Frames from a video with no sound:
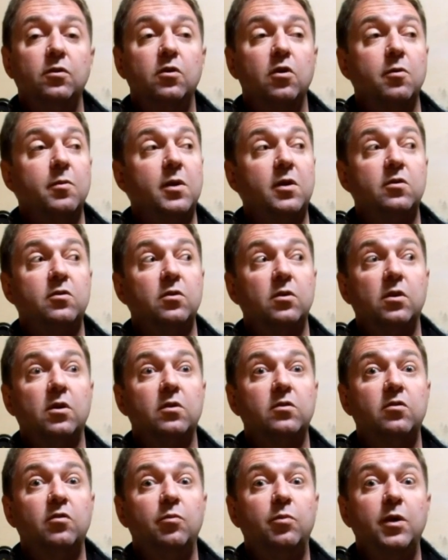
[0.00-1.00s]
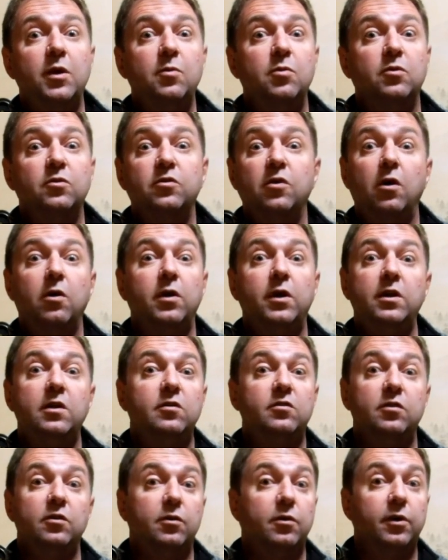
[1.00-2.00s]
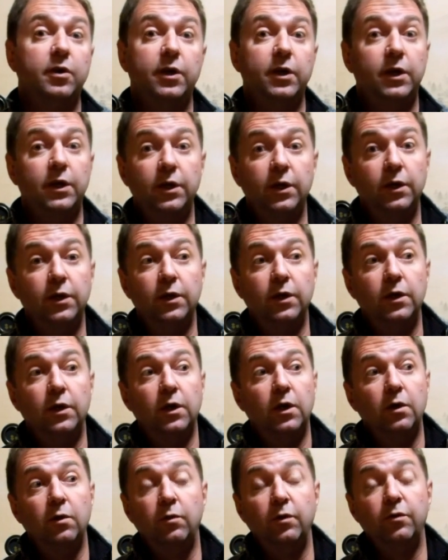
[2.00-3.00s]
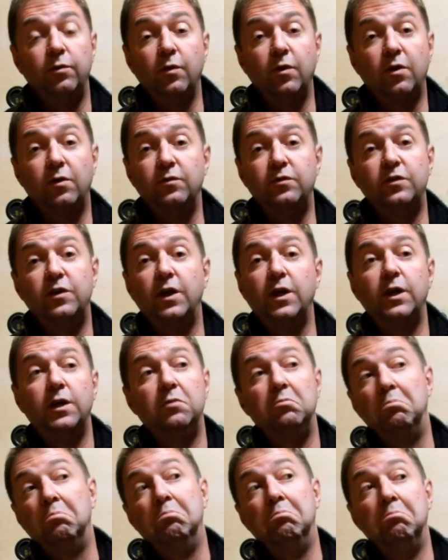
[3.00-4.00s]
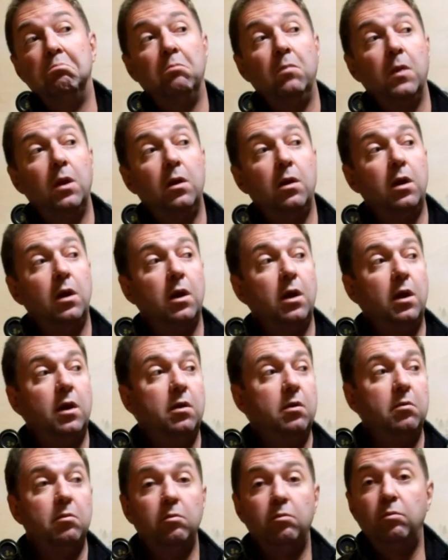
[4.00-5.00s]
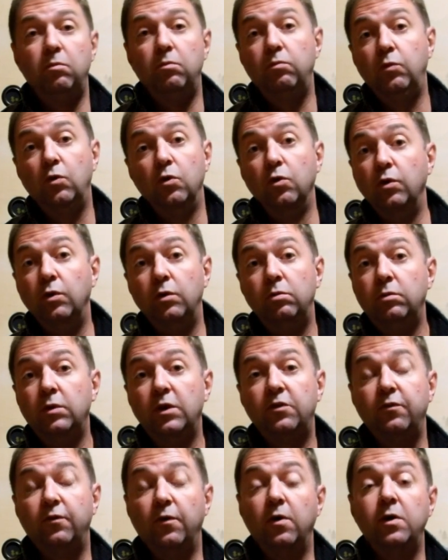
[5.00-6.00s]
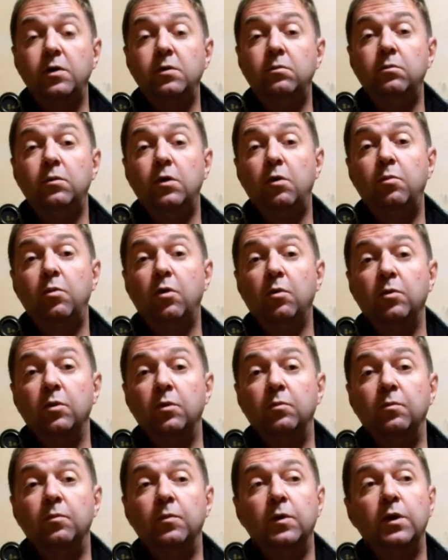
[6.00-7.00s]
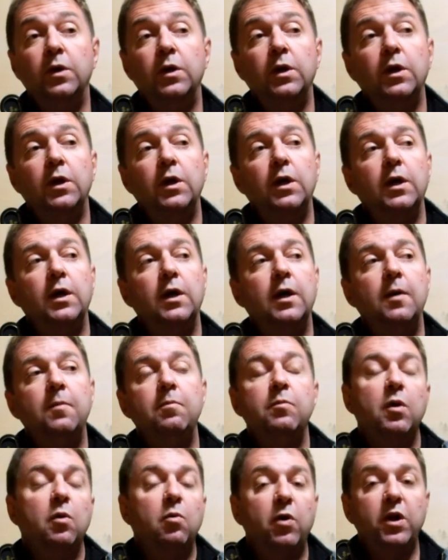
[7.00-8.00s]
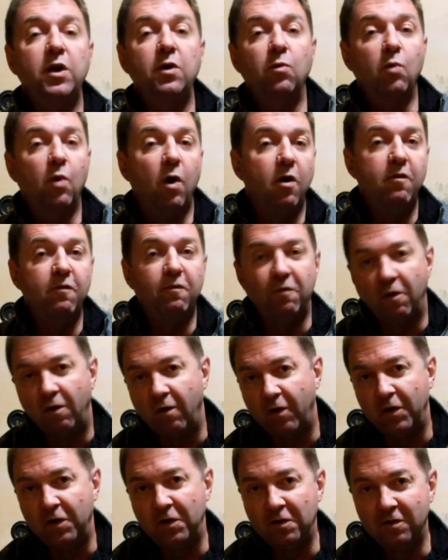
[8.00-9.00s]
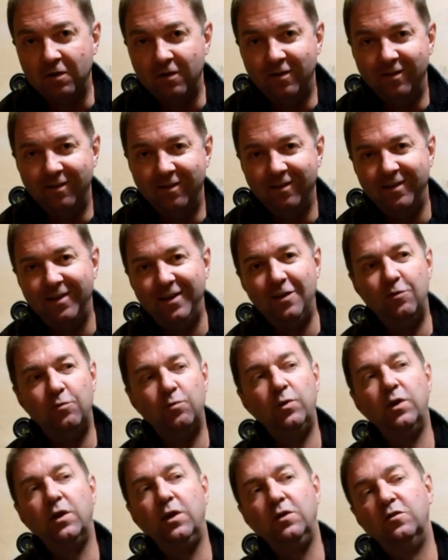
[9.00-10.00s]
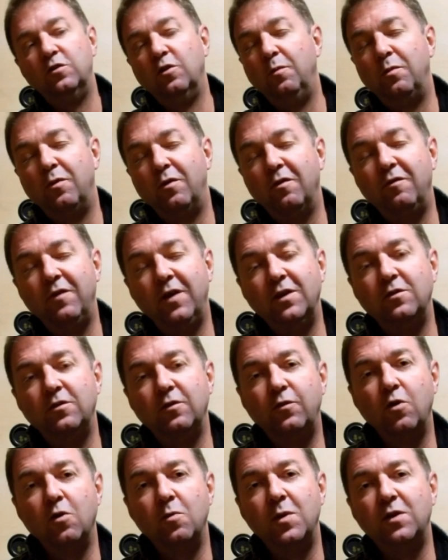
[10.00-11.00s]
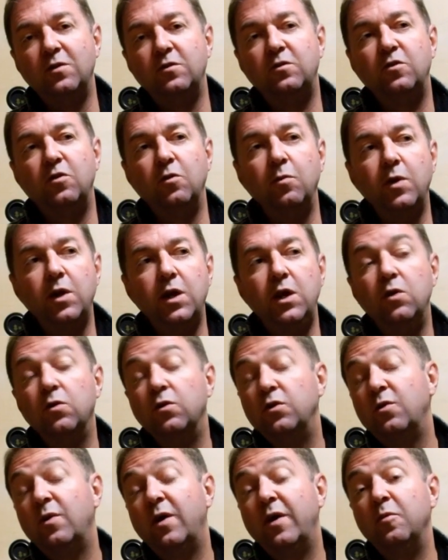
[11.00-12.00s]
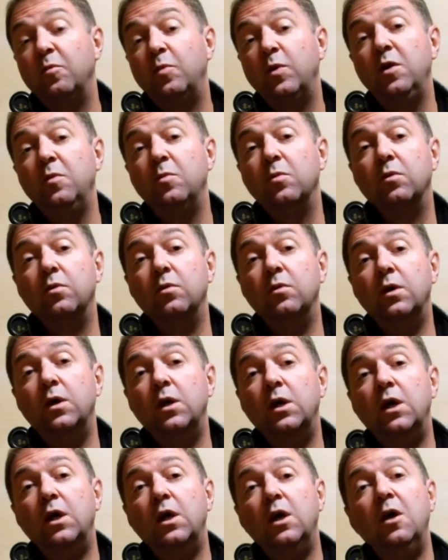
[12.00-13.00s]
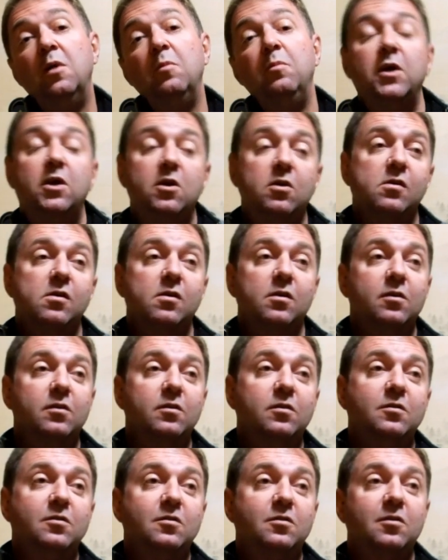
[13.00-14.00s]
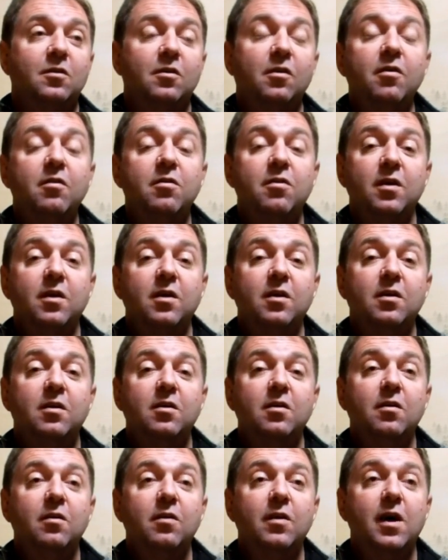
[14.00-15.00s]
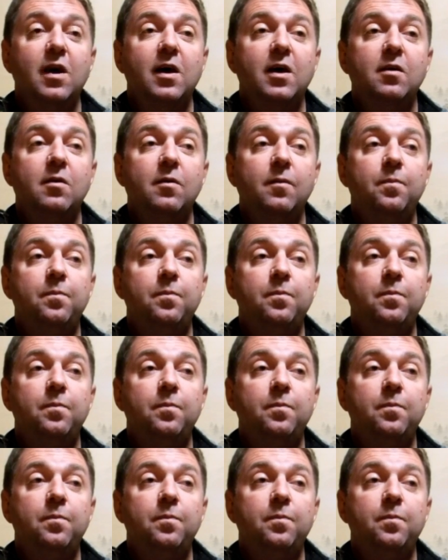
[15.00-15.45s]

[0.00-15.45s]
comments. Lots of people totally disagree with what I've said, and good, that's fine, no problem. But what you won't find is really super offensive comments to me or to other people, because I think that